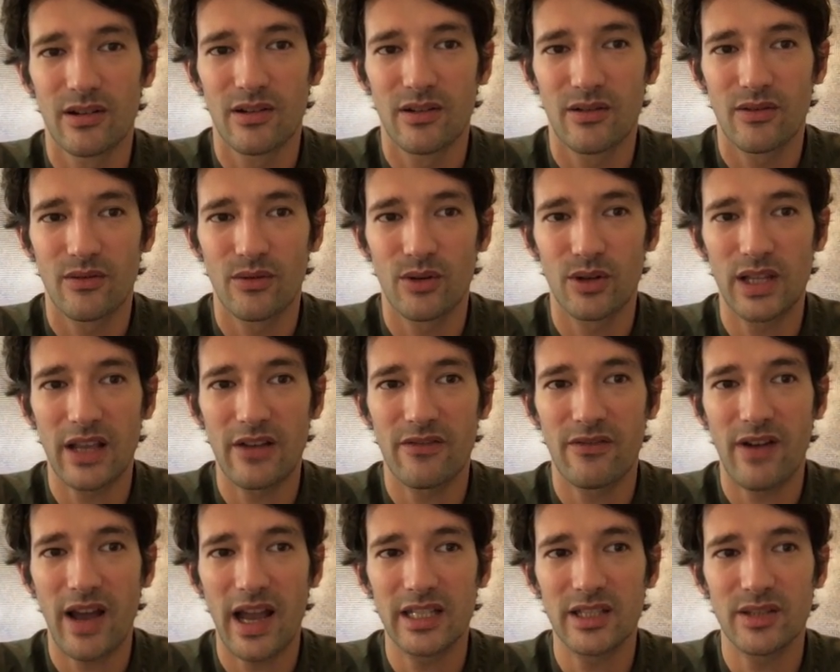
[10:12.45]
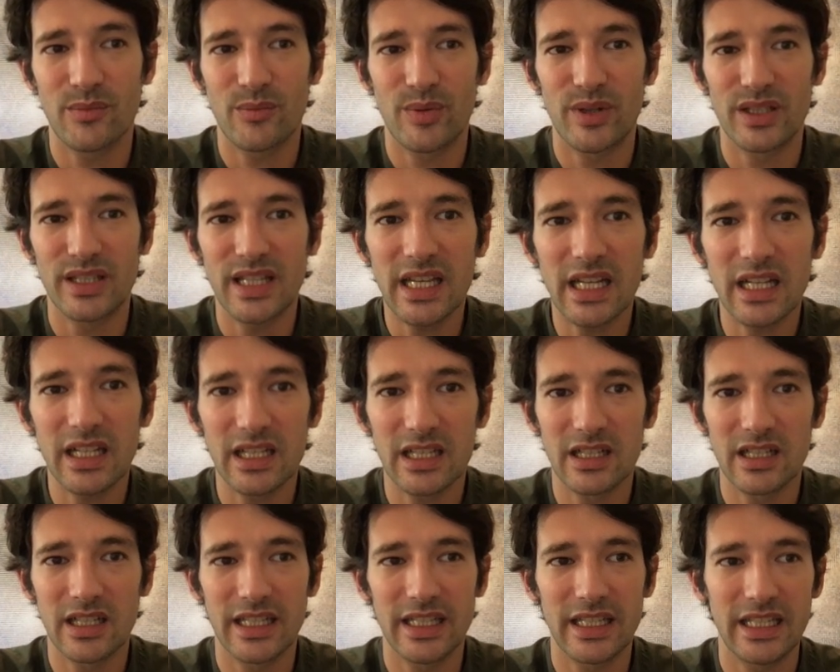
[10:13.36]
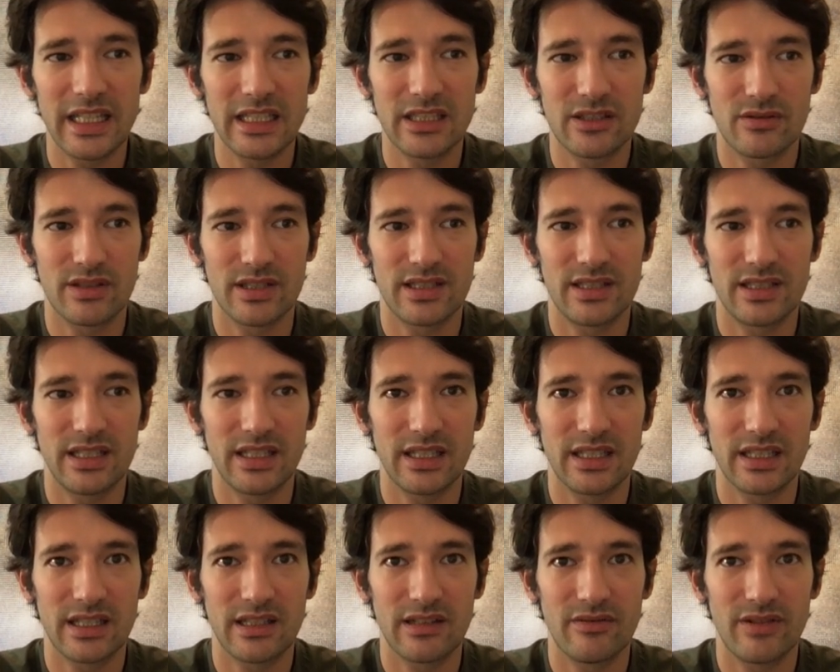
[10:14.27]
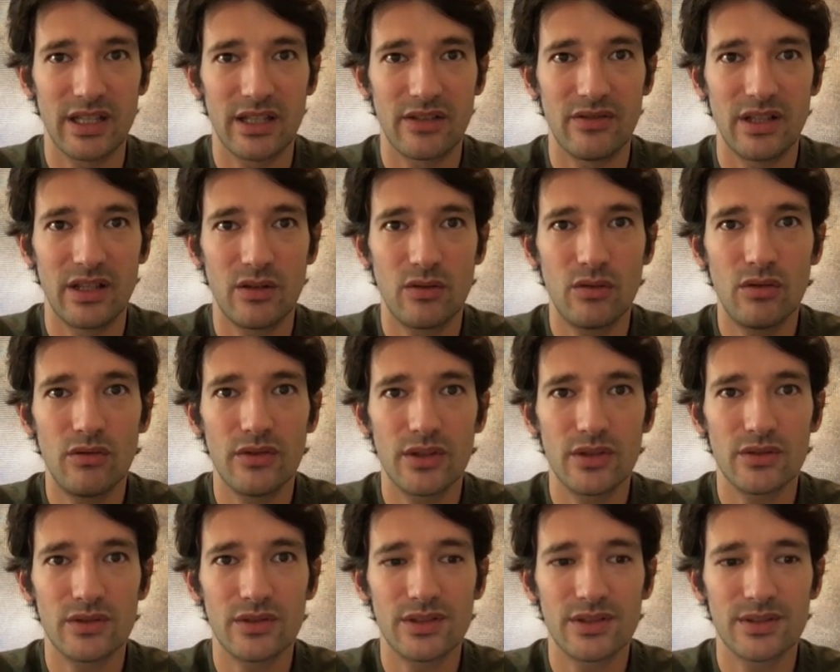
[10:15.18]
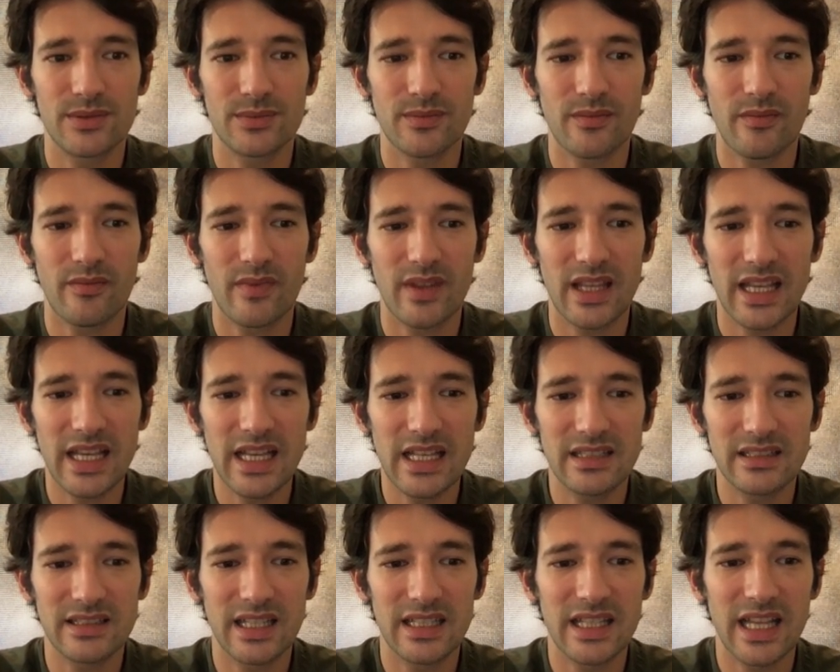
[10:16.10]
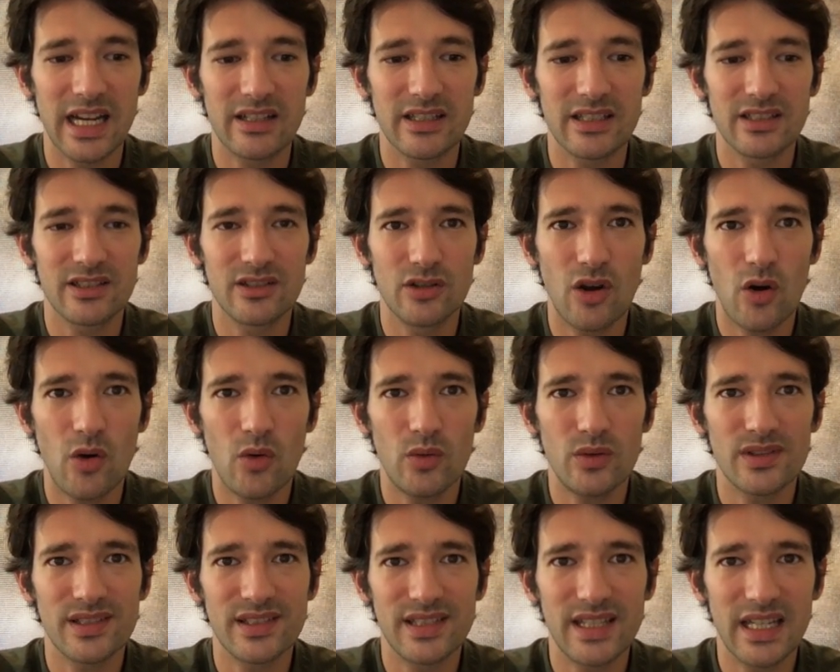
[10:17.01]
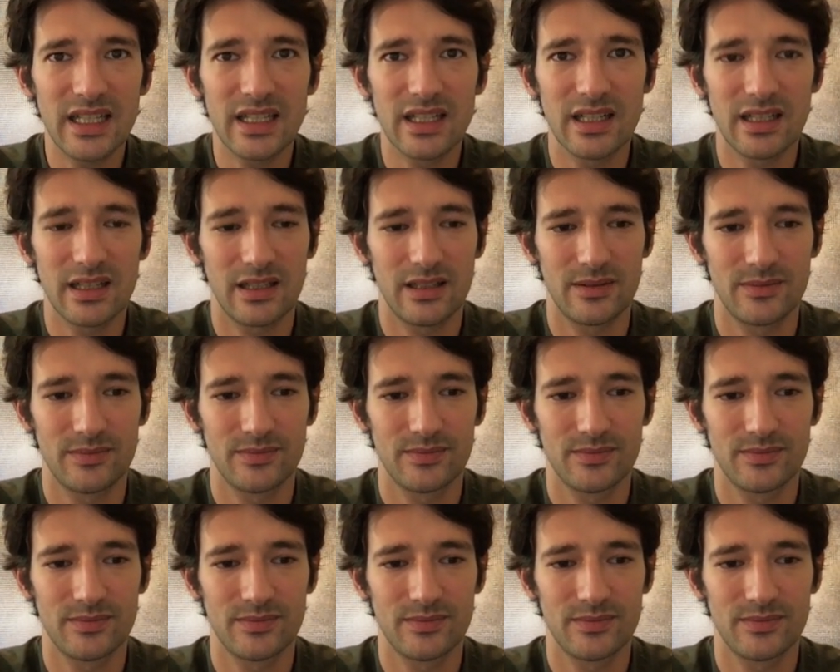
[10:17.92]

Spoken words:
What I find particularly interesting with Vitruvius is that there is no single